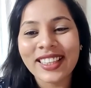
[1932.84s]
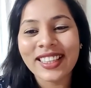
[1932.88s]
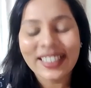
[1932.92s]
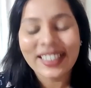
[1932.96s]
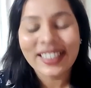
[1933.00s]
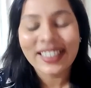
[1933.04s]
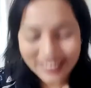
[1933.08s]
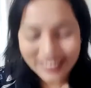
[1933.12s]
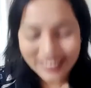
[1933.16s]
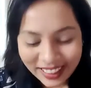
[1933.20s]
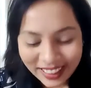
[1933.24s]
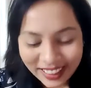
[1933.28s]

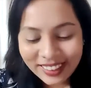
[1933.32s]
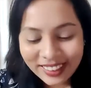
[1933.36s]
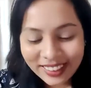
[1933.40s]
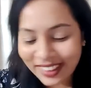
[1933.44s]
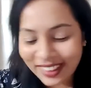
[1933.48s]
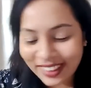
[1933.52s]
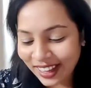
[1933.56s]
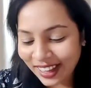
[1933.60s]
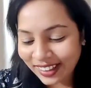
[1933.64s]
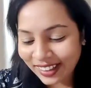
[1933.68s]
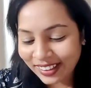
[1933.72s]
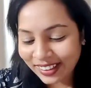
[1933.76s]
think
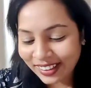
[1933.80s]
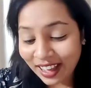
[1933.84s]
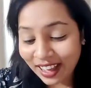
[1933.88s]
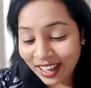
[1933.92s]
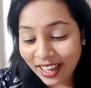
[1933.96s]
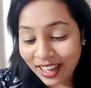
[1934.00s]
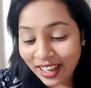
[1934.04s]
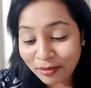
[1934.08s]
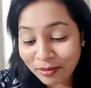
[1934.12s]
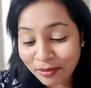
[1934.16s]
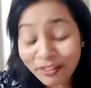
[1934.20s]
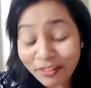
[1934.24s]
that I
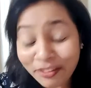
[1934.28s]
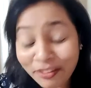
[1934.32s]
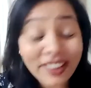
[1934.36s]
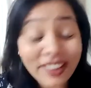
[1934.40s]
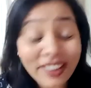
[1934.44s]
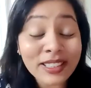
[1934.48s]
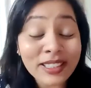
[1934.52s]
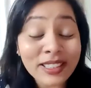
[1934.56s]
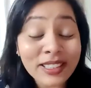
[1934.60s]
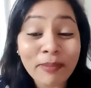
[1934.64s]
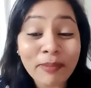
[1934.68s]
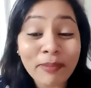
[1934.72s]
am very
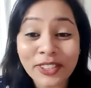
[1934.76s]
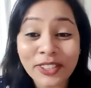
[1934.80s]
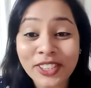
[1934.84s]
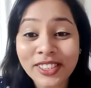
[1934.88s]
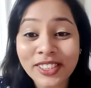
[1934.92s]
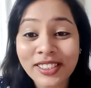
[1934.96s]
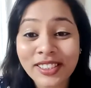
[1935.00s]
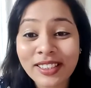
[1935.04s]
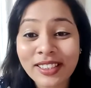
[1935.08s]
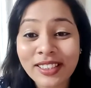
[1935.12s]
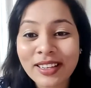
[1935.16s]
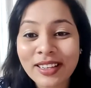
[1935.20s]

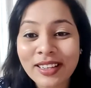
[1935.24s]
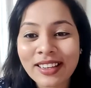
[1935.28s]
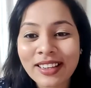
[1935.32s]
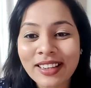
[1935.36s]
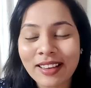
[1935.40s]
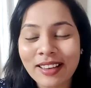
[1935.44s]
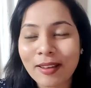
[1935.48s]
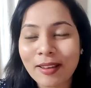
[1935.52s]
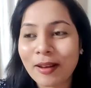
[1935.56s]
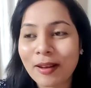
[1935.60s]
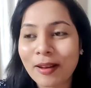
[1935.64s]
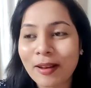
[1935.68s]
special
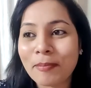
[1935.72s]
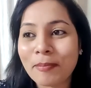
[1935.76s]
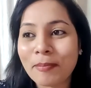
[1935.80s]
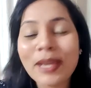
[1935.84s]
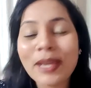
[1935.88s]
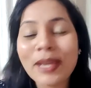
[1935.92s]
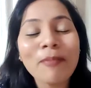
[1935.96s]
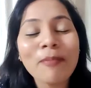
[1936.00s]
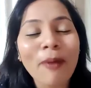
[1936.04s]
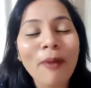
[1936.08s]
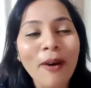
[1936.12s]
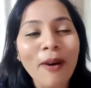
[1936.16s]
uh,
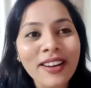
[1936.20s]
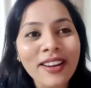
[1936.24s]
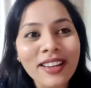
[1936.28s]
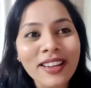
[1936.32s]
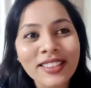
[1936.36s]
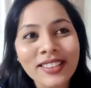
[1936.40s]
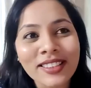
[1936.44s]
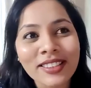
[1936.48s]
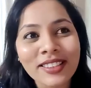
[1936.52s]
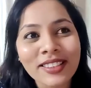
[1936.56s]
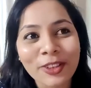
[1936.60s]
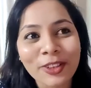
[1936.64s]
being born
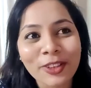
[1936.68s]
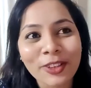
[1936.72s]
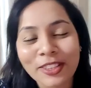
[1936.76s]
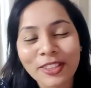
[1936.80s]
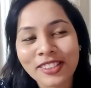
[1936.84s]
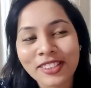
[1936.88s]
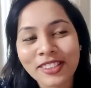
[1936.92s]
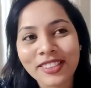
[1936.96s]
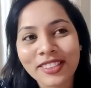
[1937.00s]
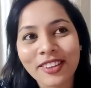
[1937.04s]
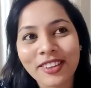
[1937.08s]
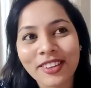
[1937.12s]
as a
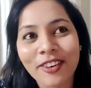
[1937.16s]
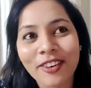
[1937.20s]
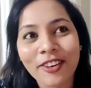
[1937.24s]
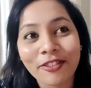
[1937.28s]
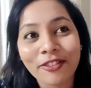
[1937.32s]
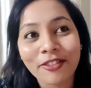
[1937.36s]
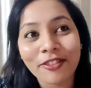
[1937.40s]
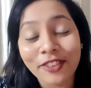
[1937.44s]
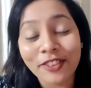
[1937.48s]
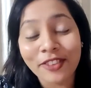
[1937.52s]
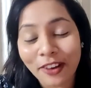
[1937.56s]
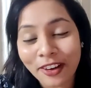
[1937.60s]
daughter of
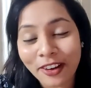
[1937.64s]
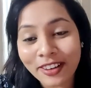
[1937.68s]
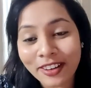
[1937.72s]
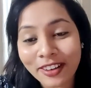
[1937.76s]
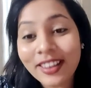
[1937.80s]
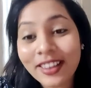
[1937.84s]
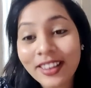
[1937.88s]
God